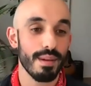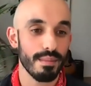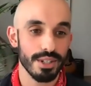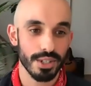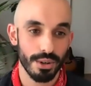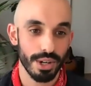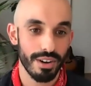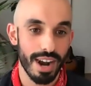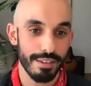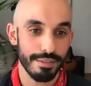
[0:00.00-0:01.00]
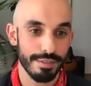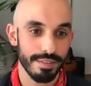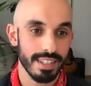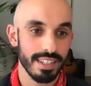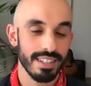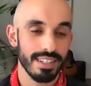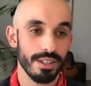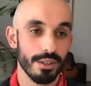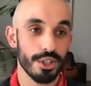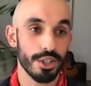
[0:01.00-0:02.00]
members choreograph
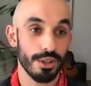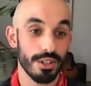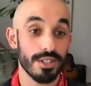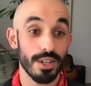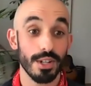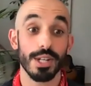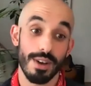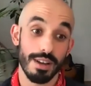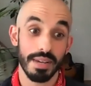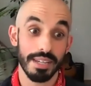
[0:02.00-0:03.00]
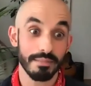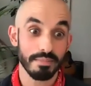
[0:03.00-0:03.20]
or short solo on me.